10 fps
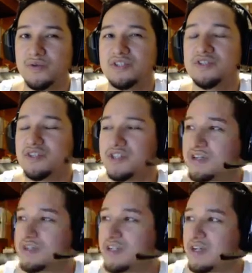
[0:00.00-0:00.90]
using Cheer,
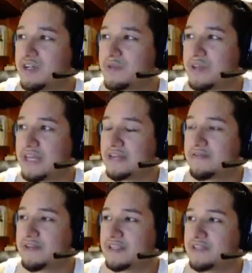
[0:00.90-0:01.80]
it's not going to be that
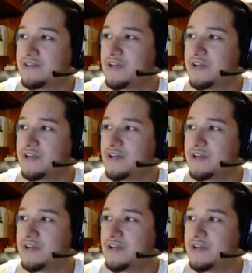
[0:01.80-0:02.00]
effective.